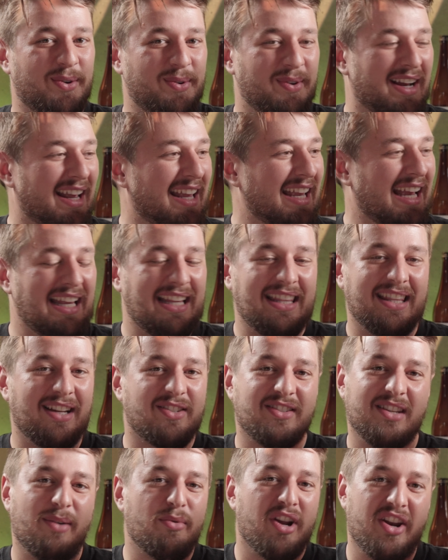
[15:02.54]

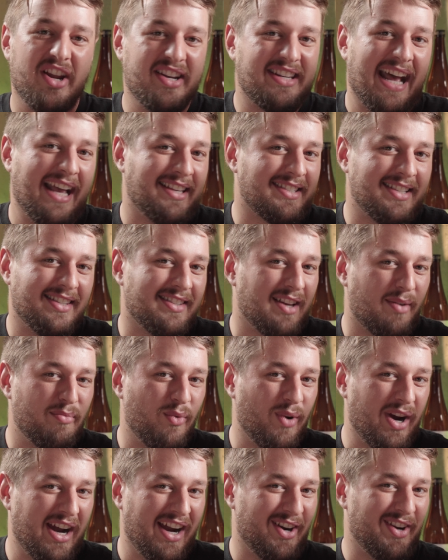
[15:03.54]
There's someone on a desk
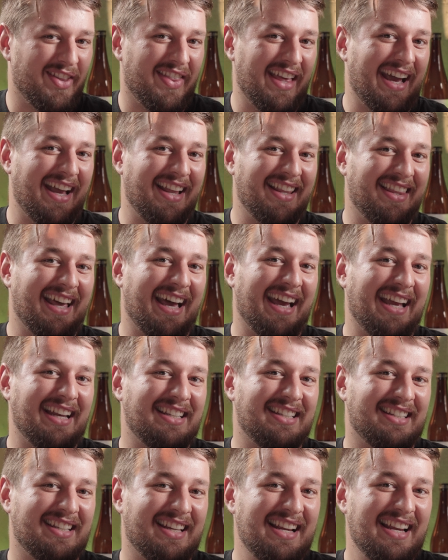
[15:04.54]
somewhere
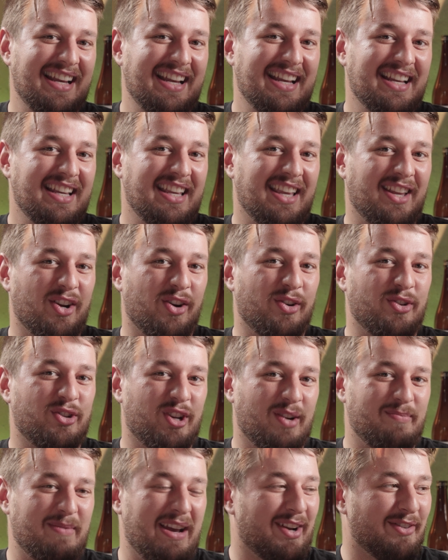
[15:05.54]
that
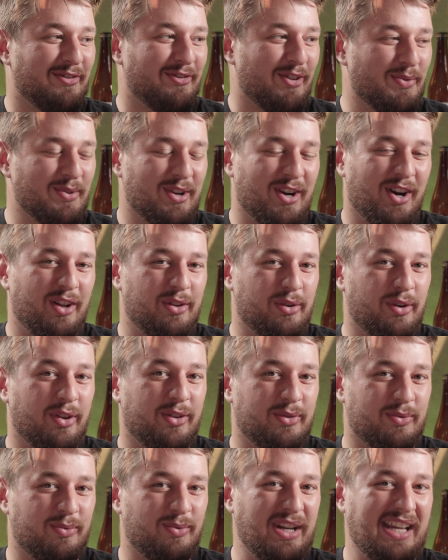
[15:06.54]
should make a phone call or
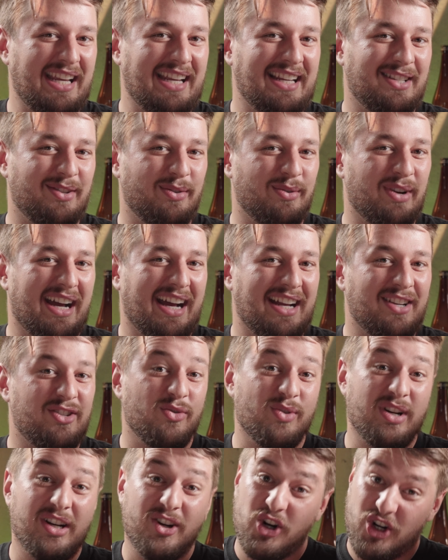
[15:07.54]
three
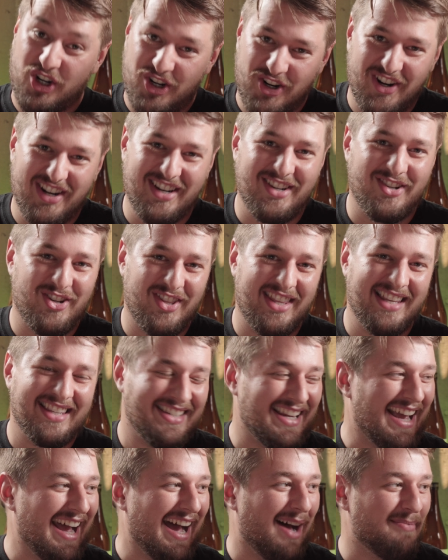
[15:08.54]
to encourage this
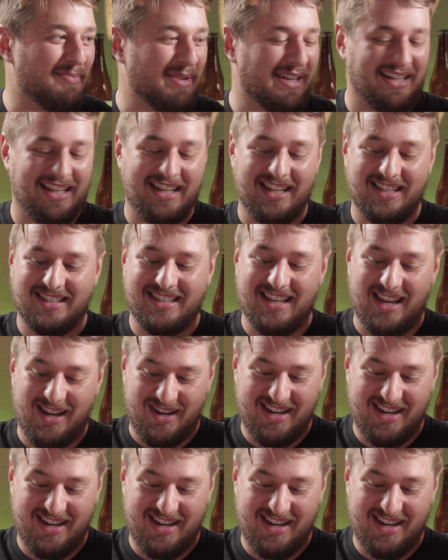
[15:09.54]
to happen, because